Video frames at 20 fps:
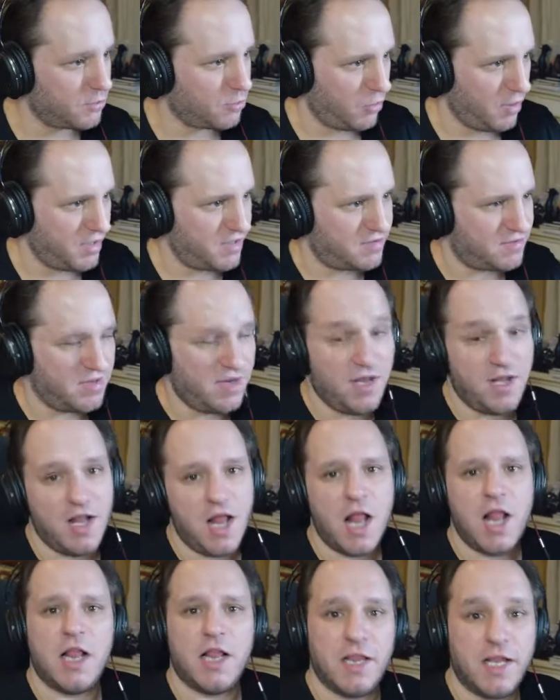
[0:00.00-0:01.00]
Great.
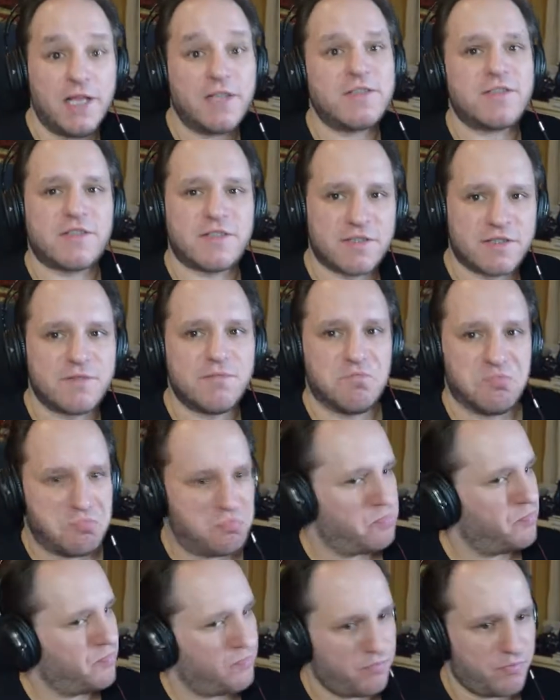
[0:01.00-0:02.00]
Let's
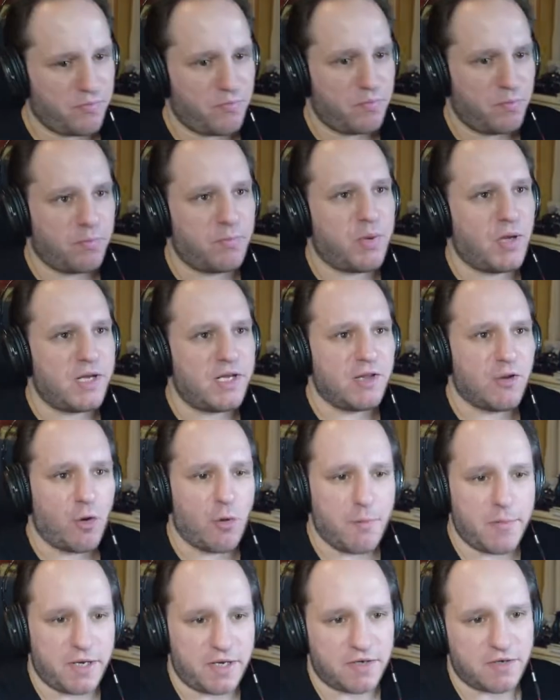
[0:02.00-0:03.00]
by
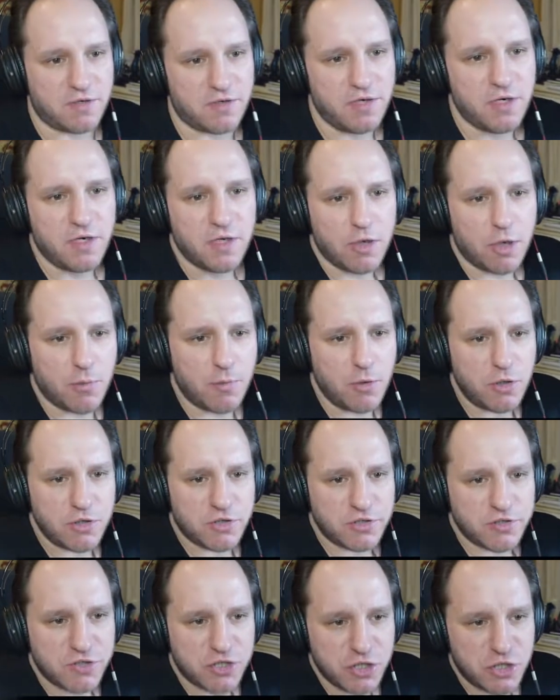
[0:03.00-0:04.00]
lawmaker.
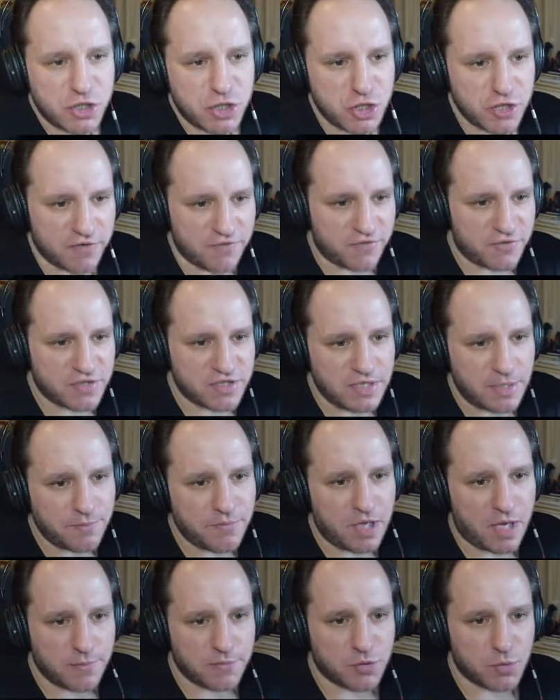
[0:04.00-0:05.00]
Emergencies shift.
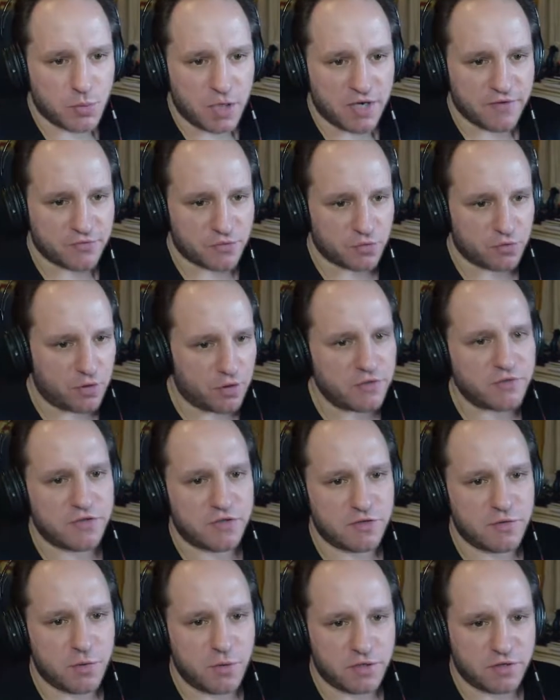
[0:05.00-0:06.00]
Sometimes we have to
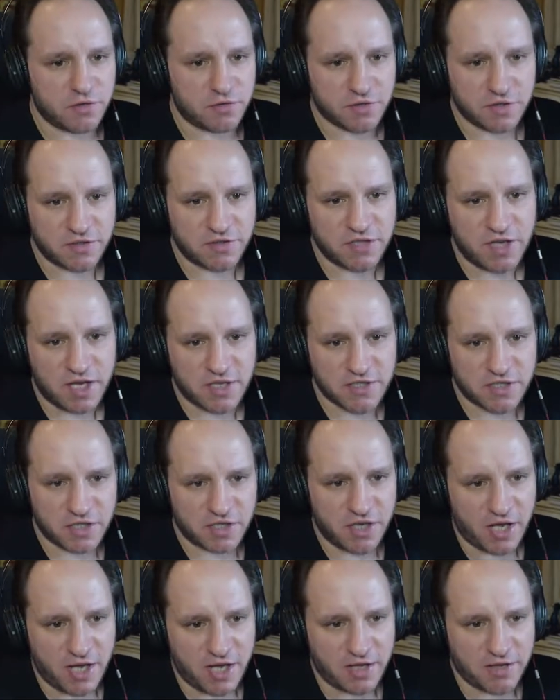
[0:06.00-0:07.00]
concentrate on the task
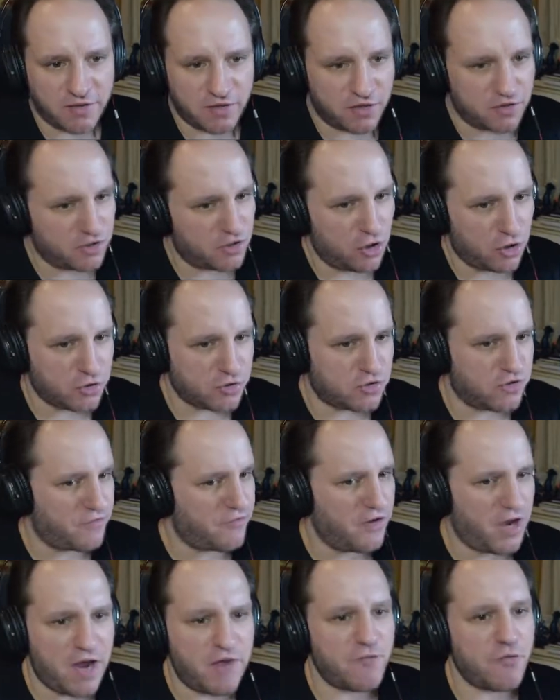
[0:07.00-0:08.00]
at hand at the cost
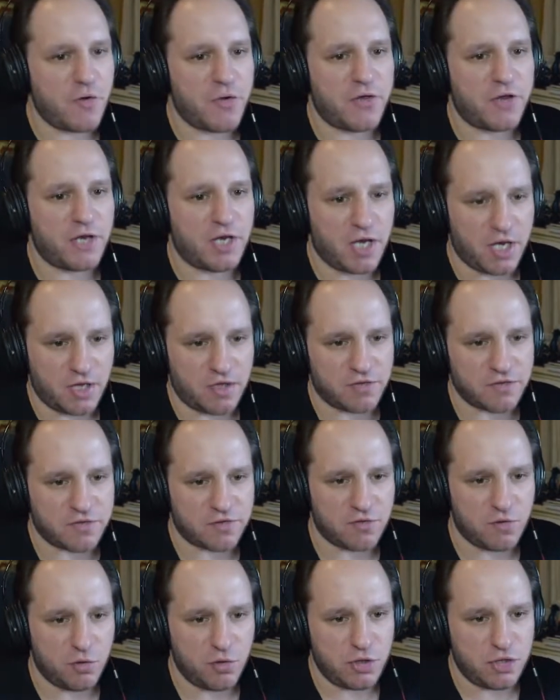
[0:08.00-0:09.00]
of everything
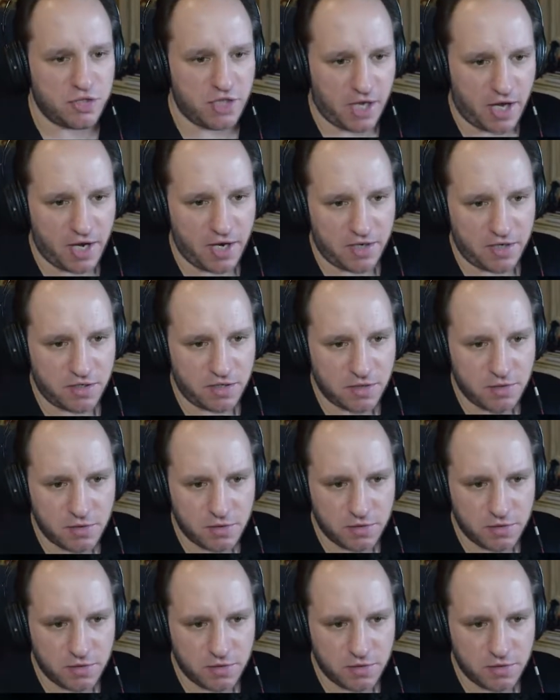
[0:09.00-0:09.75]
else or die.